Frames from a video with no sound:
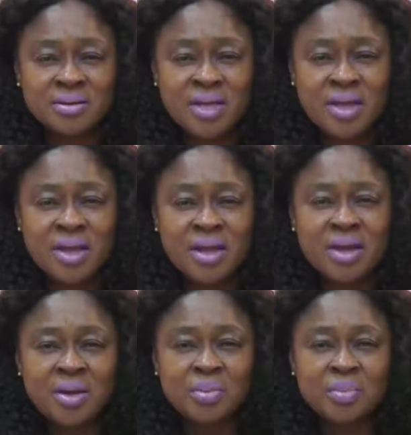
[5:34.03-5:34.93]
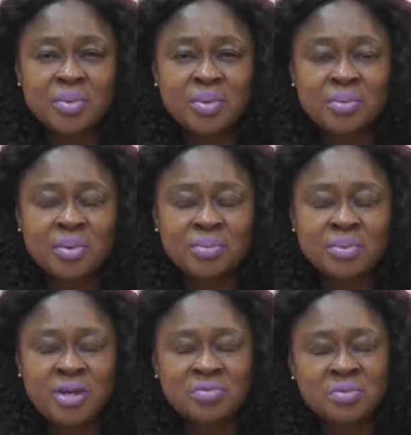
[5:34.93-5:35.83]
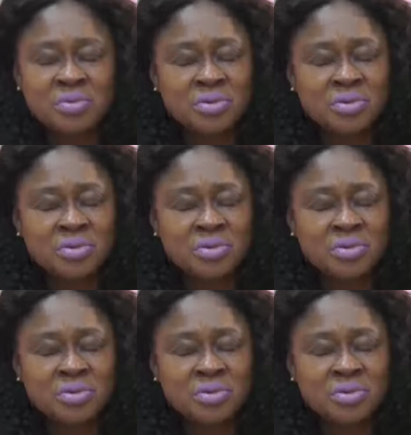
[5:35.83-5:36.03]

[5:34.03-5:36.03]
the, uh, the platform.